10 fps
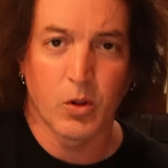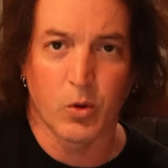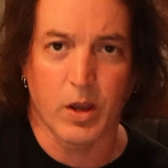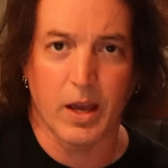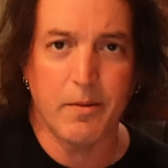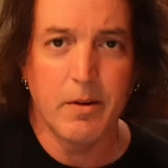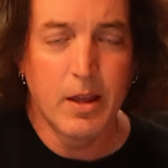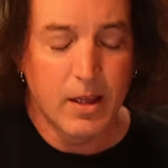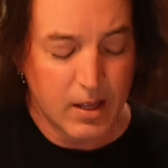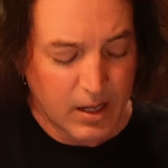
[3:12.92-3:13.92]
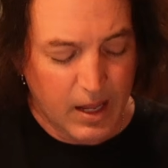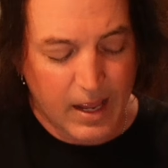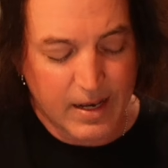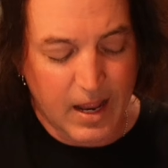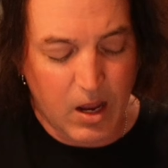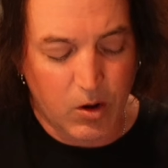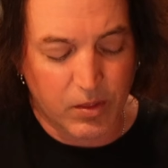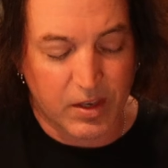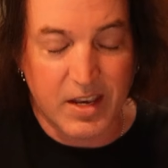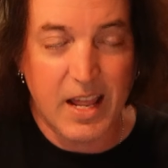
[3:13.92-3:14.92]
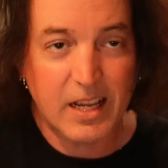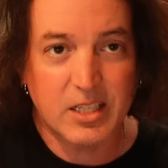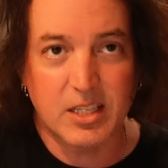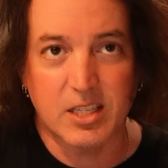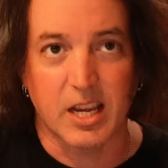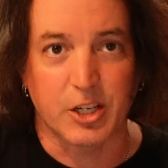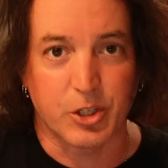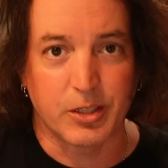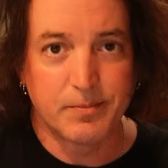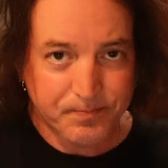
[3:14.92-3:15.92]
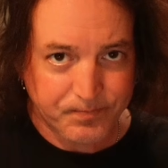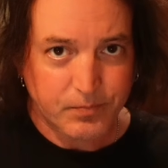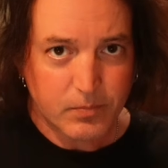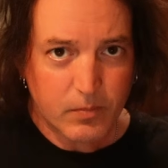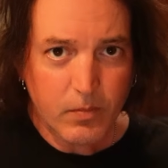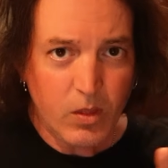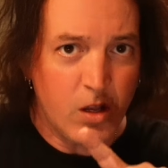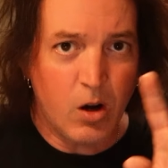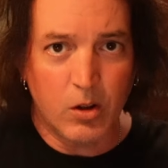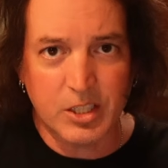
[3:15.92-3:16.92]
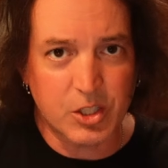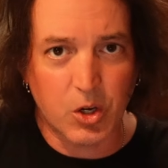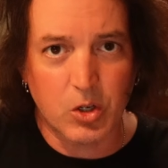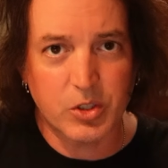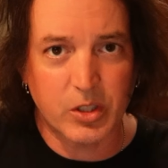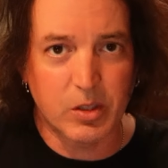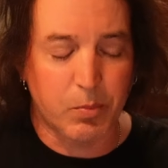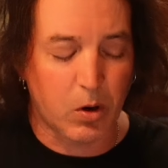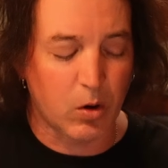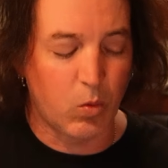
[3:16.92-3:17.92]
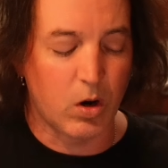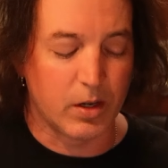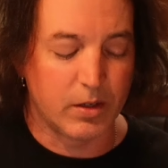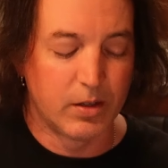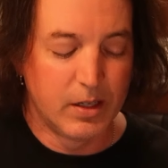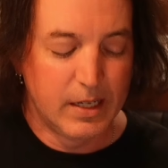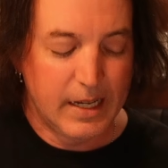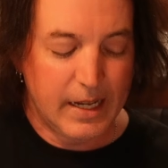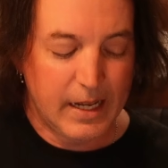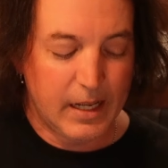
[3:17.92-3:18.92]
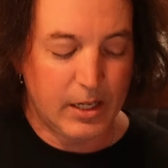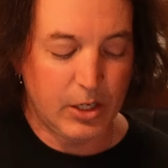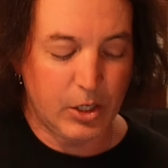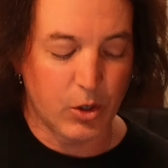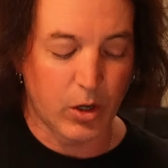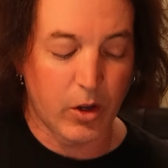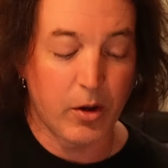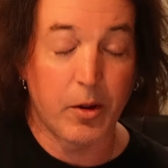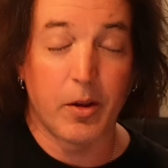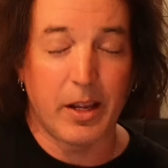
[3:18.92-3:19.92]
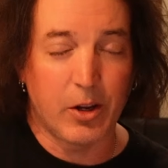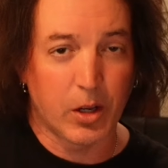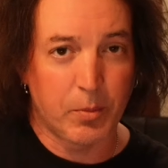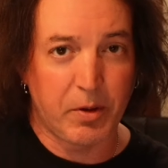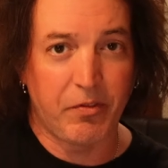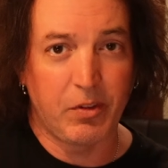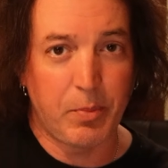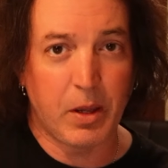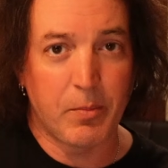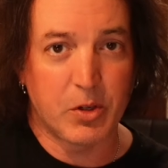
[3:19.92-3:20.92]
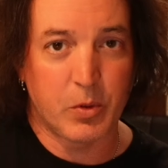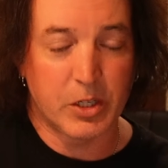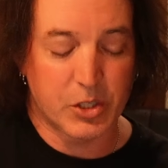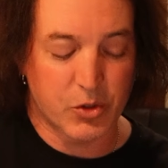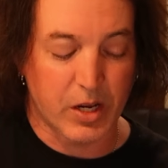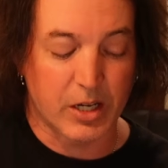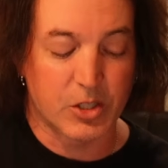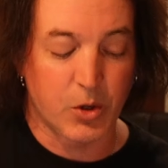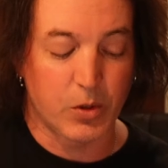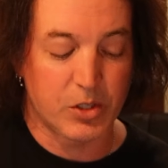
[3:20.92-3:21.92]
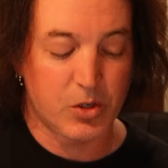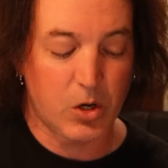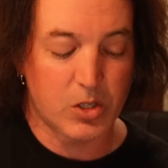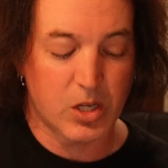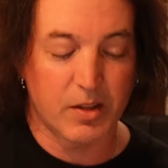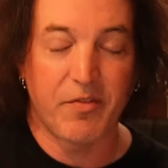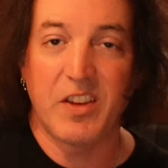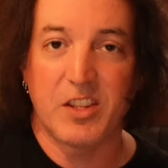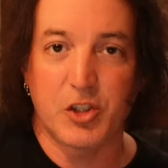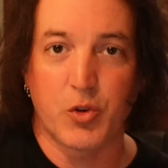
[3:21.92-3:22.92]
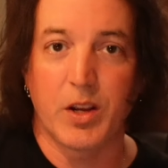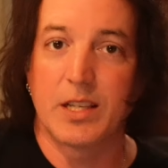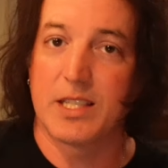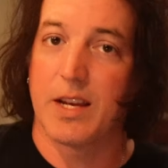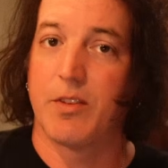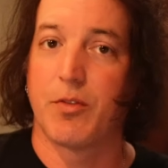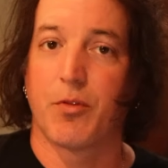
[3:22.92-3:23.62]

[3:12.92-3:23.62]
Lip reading: Okay? Now the next section, this is all still in part one, you're gonna be flipping in between the strings. So it starts on the 5th string, 7th